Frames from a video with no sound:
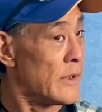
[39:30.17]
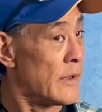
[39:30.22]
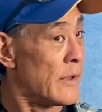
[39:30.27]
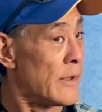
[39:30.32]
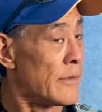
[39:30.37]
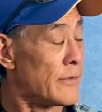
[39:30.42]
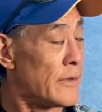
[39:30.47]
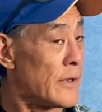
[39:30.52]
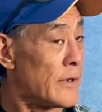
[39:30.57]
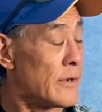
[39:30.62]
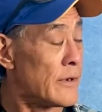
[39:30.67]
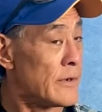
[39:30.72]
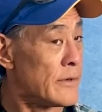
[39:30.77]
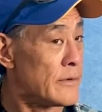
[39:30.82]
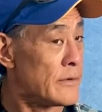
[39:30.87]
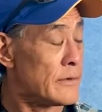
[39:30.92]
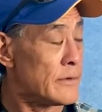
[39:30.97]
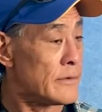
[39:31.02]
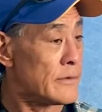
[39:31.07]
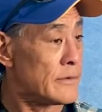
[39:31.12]
And then
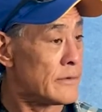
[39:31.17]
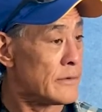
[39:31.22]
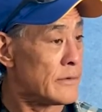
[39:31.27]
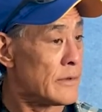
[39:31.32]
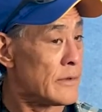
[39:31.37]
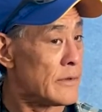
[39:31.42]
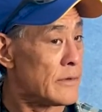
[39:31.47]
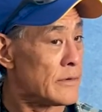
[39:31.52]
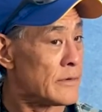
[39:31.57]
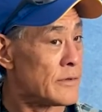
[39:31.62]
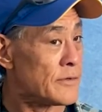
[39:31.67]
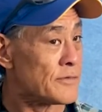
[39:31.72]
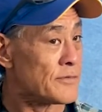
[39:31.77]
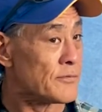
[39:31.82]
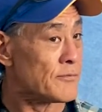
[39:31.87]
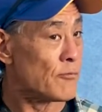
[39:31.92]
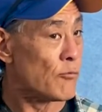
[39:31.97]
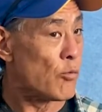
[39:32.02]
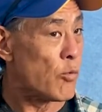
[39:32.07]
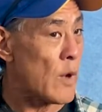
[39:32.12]

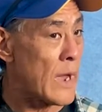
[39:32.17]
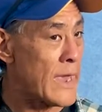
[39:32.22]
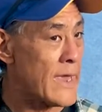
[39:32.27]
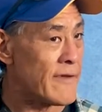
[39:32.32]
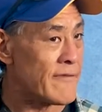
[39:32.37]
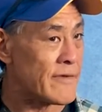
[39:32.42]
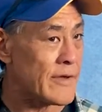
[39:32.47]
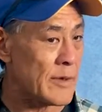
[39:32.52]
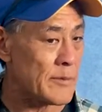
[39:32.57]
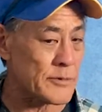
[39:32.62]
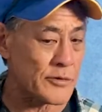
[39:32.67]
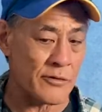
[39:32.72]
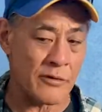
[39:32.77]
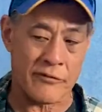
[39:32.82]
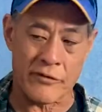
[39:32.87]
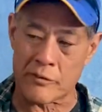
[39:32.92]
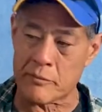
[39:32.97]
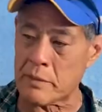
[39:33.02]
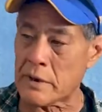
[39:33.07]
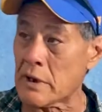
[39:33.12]
this wave comes
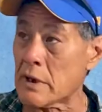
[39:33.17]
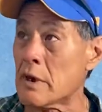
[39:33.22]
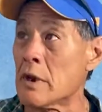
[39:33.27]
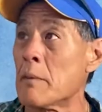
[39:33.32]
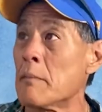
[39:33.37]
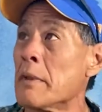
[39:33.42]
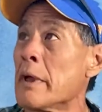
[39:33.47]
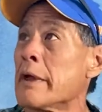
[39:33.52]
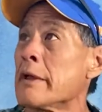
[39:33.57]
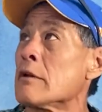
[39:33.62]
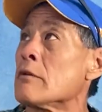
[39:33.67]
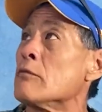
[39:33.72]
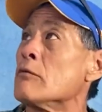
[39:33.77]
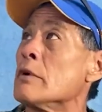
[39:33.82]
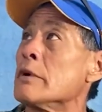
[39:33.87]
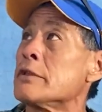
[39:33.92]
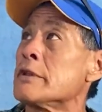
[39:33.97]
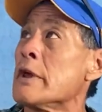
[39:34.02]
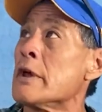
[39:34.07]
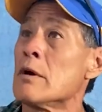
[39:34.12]
over me and I'm like,
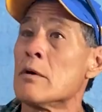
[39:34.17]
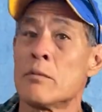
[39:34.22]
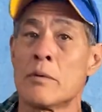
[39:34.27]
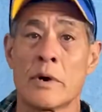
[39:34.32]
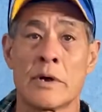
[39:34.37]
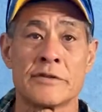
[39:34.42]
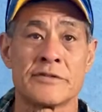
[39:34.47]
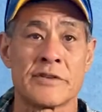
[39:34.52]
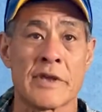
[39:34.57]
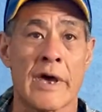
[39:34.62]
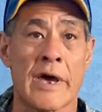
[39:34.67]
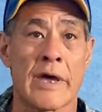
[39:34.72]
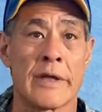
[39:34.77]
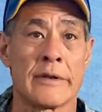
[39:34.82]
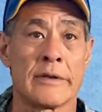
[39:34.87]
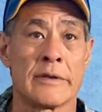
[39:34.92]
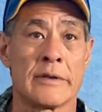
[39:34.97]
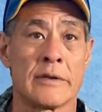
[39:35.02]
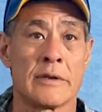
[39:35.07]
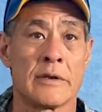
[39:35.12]
what the hell was
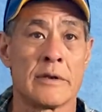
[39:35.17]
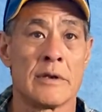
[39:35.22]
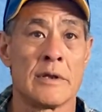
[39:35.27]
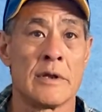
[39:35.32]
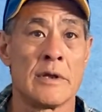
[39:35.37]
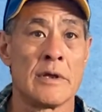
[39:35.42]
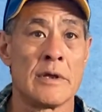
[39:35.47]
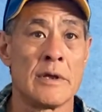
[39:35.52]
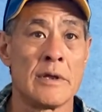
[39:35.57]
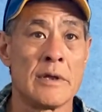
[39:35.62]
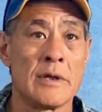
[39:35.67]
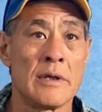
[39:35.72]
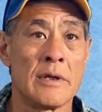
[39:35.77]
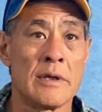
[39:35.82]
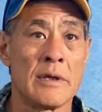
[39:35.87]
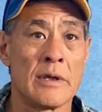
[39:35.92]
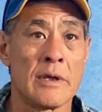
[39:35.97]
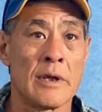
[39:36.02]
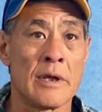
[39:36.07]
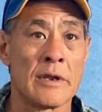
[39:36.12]
that? Yeah.
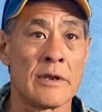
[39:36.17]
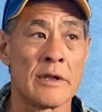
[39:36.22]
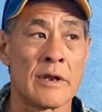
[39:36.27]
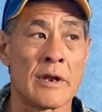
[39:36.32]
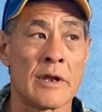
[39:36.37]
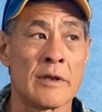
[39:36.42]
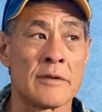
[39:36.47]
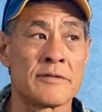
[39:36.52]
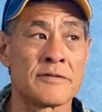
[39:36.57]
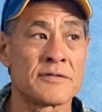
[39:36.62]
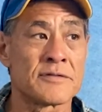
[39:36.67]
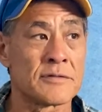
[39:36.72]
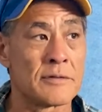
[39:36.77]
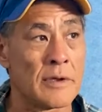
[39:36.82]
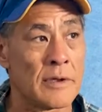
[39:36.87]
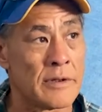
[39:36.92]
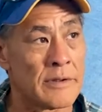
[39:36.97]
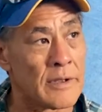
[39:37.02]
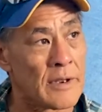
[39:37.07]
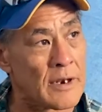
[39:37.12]
And then
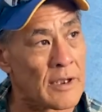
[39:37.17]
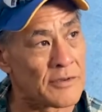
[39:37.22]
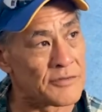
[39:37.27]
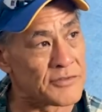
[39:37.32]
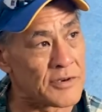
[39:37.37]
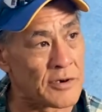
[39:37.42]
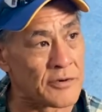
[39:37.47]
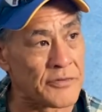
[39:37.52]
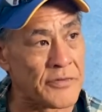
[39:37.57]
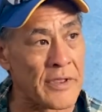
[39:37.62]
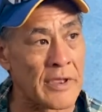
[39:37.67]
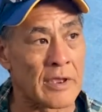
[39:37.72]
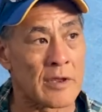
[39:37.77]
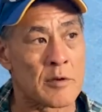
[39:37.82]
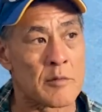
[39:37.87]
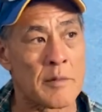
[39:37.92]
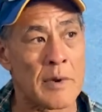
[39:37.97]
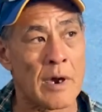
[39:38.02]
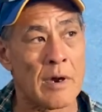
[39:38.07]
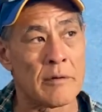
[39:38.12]
I start
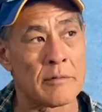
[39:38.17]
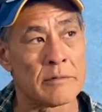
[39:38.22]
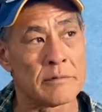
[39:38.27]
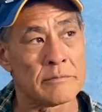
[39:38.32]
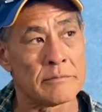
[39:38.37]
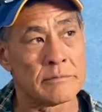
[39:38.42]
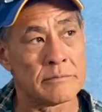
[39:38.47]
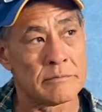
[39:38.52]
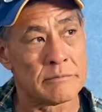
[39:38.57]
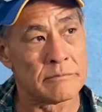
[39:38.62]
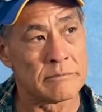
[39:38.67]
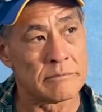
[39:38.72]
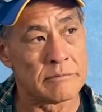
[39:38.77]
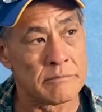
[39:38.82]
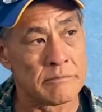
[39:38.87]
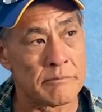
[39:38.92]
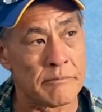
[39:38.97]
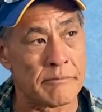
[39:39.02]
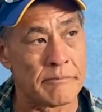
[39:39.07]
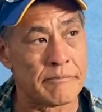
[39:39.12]
thinking about
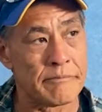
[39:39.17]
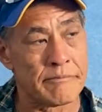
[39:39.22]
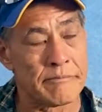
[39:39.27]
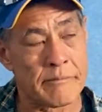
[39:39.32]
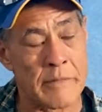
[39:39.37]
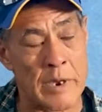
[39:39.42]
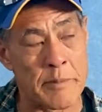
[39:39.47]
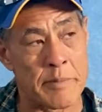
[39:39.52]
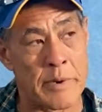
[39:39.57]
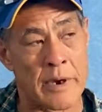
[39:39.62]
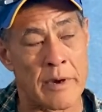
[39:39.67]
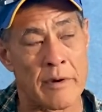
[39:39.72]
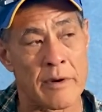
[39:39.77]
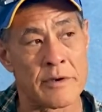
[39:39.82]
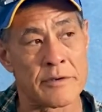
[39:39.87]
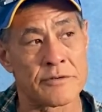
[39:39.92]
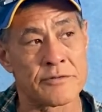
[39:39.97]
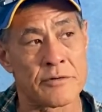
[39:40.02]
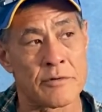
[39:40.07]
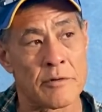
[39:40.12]
my
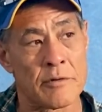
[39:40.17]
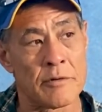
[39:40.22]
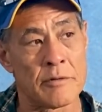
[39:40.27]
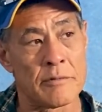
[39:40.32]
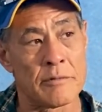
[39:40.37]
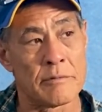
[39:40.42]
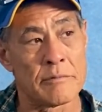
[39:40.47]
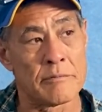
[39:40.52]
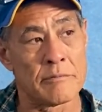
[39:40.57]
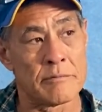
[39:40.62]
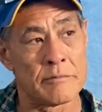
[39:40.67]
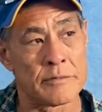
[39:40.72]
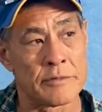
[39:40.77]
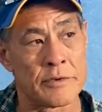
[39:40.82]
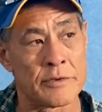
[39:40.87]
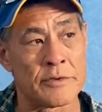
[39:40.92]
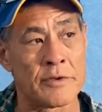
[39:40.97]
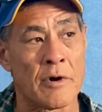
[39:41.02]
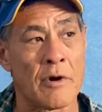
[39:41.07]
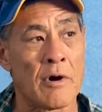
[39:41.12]
parents or
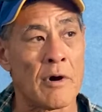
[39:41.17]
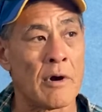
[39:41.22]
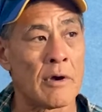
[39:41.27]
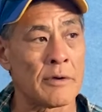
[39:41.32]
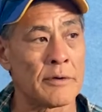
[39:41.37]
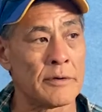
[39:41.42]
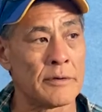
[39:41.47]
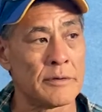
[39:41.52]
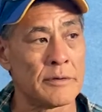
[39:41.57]
the dog,